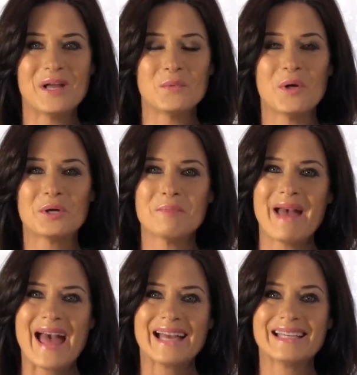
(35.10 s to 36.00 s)
Welcome
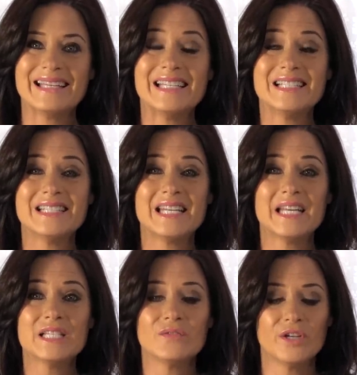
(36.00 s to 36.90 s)
back. In
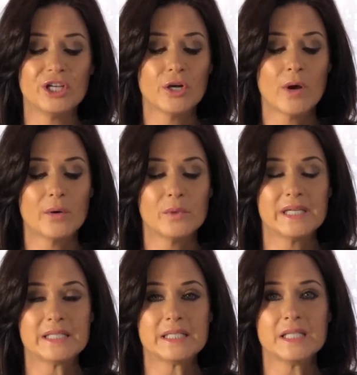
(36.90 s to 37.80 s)
today's video, I want
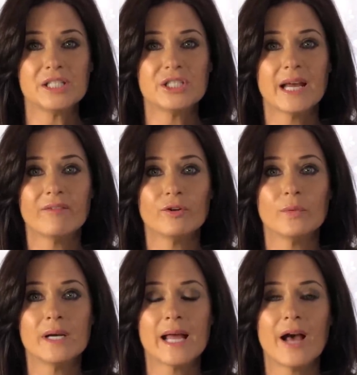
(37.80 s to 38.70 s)
to teach
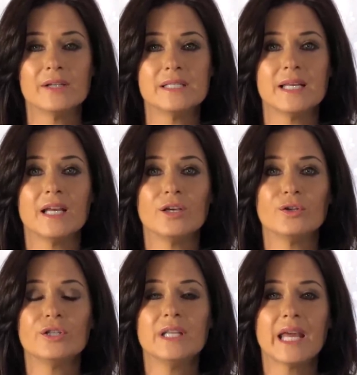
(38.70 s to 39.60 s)
everyone how to take
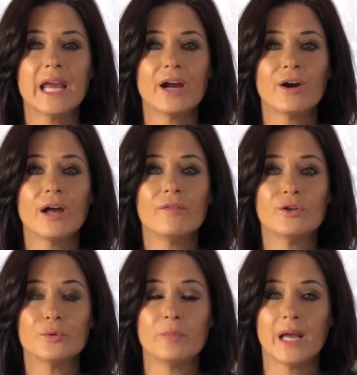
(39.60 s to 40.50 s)
good care of
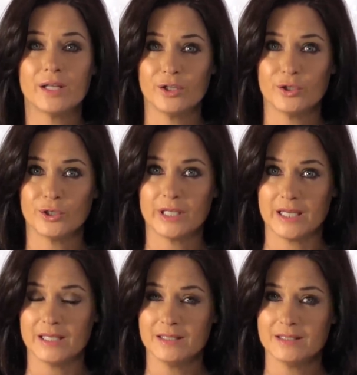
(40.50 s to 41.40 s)
your pedicure
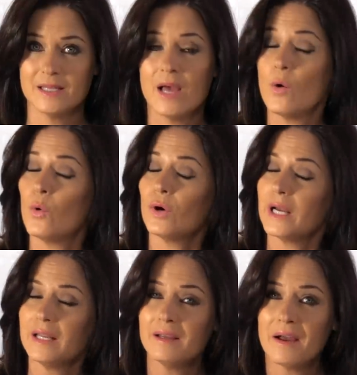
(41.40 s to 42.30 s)
kit or
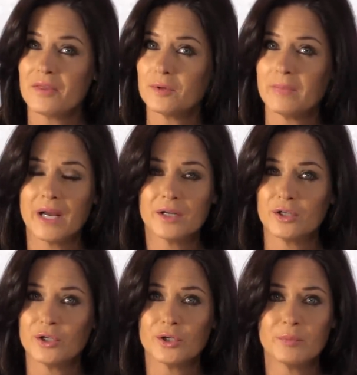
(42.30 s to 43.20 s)
any other
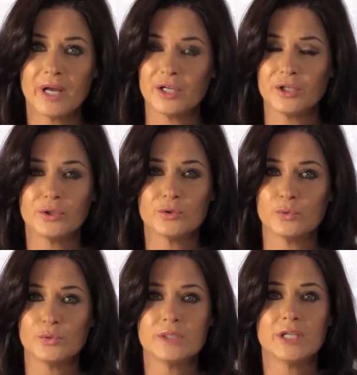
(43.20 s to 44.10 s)
manicure, pedicure
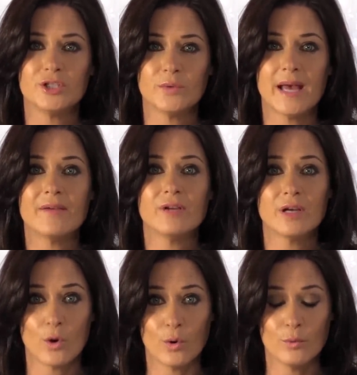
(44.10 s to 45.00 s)
tools that you have at
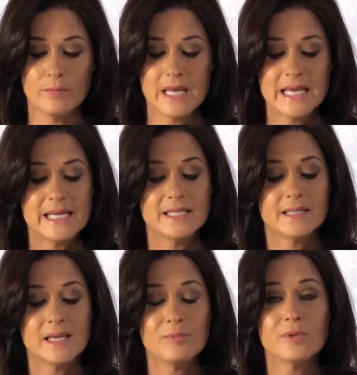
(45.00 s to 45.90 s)
home to
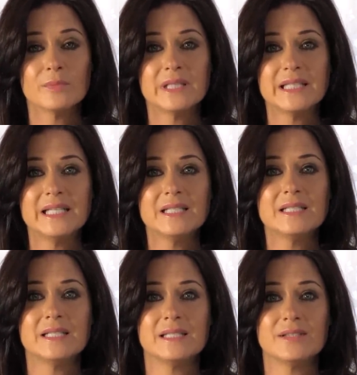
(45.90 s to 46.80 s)
keep them clean
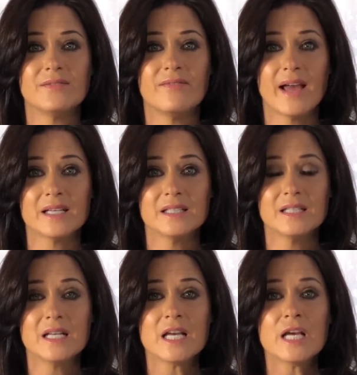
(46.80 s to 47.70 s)
and
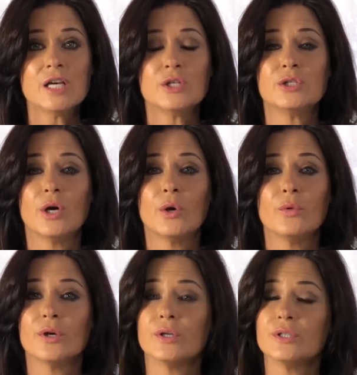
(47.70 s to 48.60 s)
disinfected so
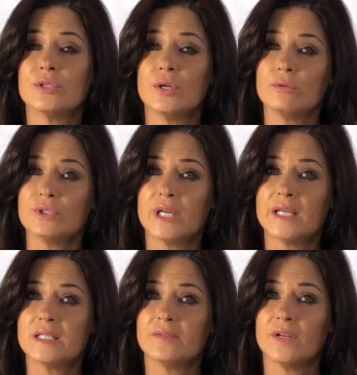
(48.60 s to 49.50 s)
there is no
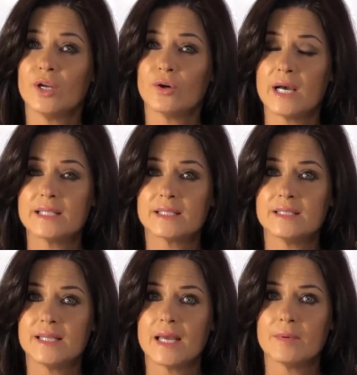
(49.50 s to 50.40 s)
chance of any
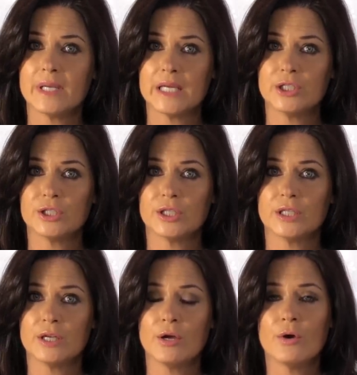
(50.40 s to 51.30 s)

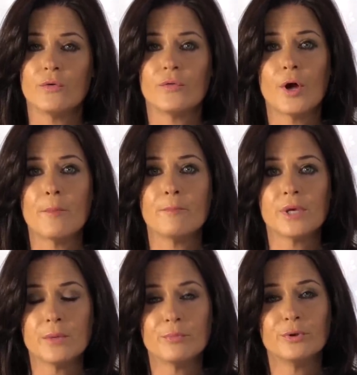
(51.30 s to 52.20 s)
cross-contamination from
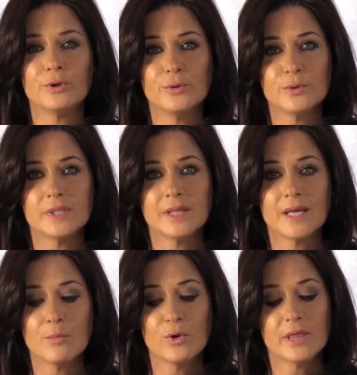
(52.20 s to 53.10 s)
people using
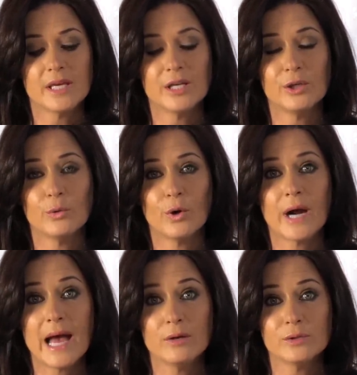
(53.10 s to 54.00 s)
them within your
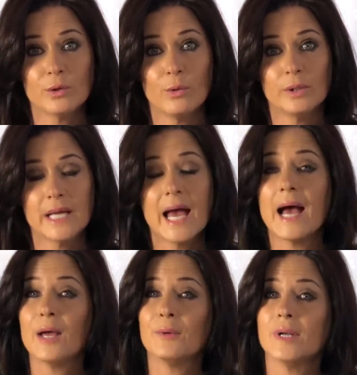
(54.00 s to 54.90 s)
household.
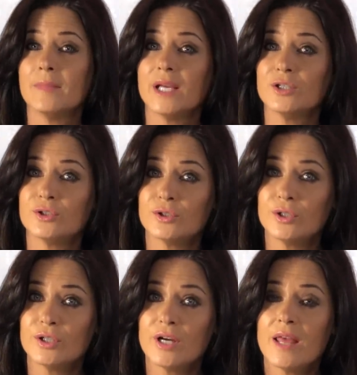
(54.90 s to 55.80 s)
I want to make
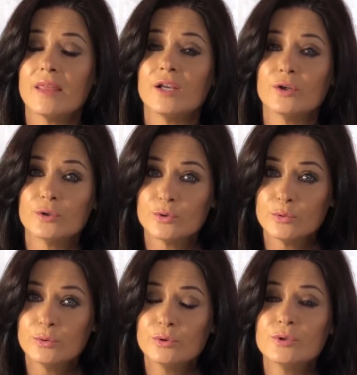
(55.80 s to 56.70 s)
sure that your
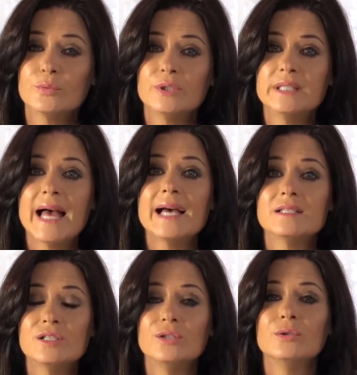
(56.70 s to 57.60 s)
tools will
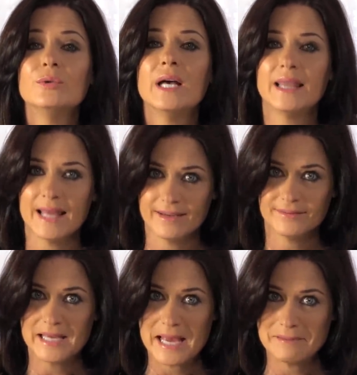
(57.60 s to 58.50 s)
last you a
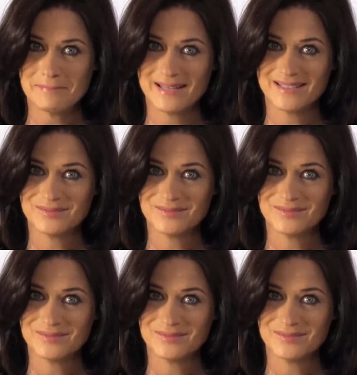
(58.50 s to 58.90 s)
lifetime.